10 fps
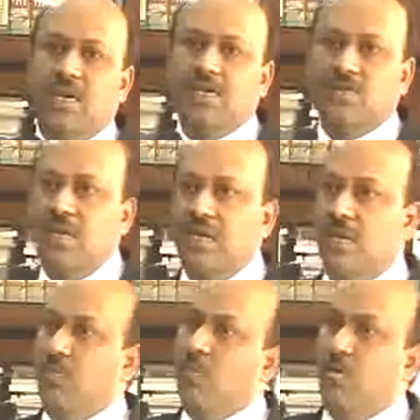of that
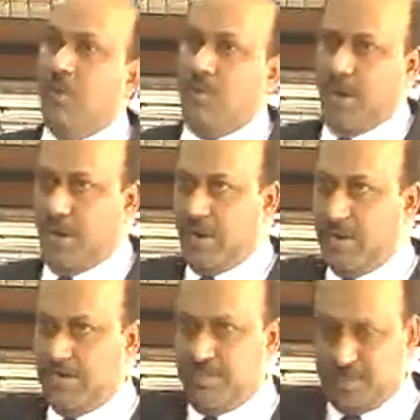immovable property.
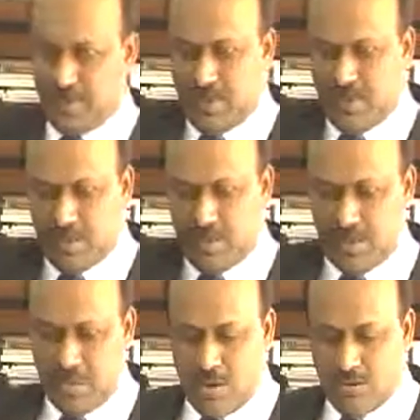
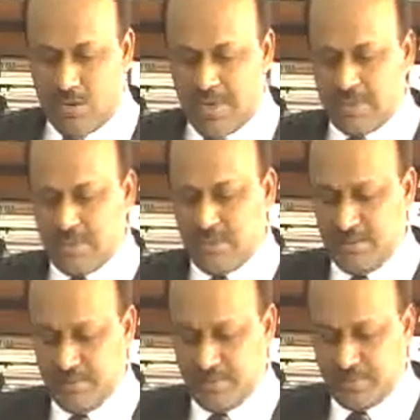Now, next
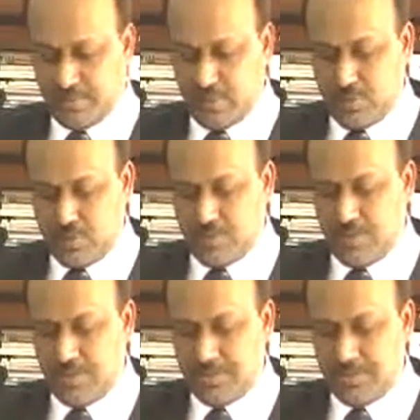question.